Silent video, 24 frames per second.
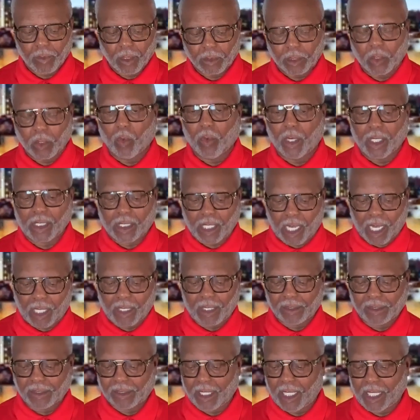So what God
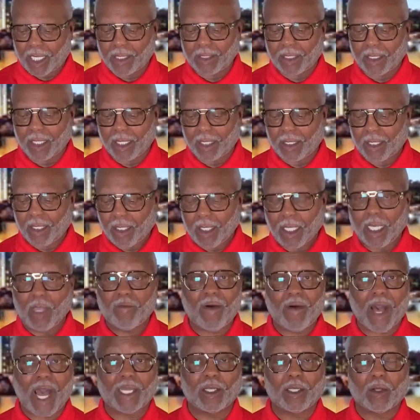is saying then,
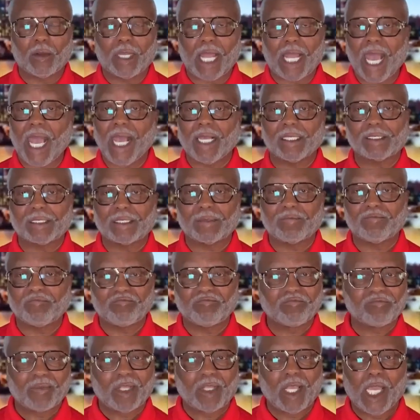if I don't ask,
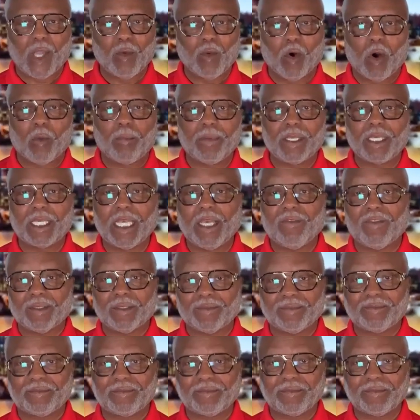it won't be given.